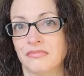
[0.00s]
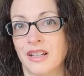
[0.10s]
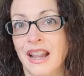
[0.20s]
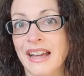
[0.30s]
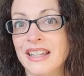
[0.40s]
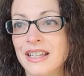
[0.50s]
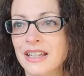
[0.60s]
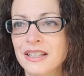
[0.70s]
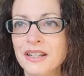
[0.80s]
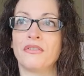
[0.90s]

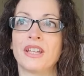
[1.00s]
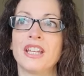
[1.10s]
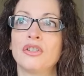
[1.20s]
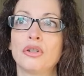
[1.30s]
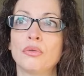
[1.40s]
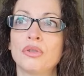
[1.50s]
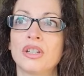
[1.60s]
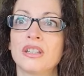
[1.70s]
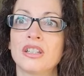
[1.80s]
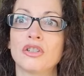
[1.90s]
liking, he
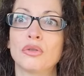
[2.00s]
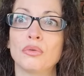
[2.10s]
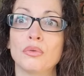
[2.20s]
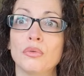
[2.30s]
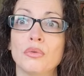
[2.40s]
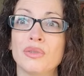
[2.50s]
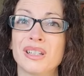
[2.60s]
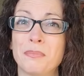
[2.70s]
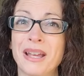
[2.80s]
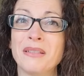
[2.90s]
chooses to
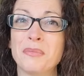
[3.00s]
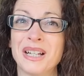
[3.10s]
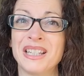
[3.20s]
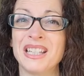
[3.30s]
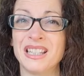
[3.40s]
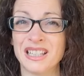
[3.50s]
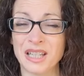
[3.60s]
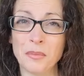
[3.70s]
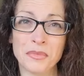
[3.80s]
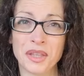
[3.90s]
spend money in
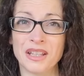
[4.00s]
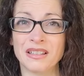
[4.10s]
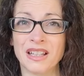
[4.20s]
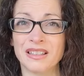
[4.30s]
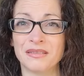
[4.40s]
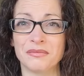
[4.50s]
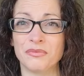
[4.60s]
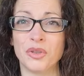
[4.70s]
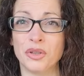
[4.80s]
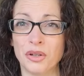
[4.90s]
something that,
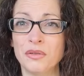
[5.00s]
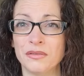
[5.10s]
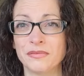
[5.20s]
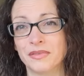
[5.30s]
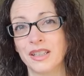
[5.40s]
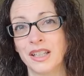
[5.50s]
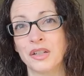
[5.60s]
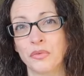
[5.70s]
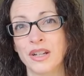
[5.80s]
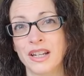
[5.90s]
you know, is
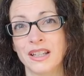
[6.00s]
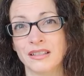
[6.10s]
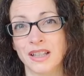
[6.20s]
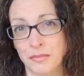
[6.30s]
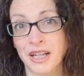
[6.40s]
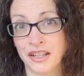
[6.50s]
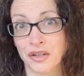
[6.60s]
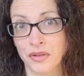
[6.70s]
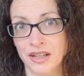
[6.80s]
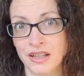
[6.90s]
really, I mean, I
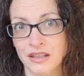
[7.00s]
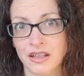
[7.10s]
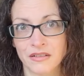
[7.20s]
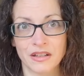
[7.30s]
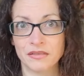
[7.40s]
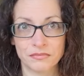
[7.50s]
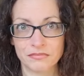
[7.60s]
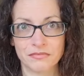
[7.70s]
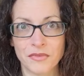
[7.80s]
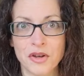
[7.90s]
agree,
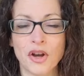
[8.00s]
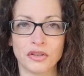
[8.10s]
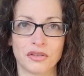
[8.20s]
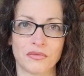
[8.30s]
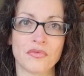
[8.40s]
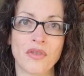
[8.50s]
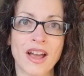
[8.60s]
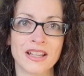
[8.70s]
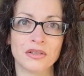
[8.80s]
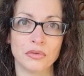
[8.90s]
not
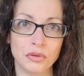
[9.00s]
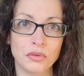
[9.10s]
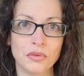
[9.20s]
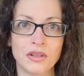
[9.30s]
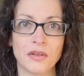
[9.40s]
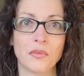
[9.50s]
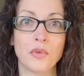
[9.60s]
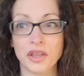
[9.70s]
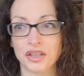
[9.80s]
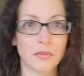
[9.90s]
right to do
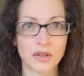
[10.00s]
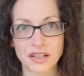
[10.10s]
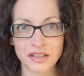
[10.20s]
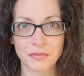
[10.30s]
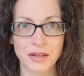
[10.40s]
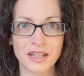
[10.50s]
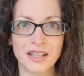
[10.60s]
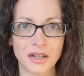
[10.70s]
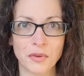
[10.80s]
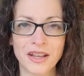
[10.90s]
with someone else's money
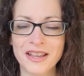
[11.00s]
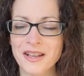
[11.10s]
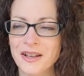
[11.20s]
anyway,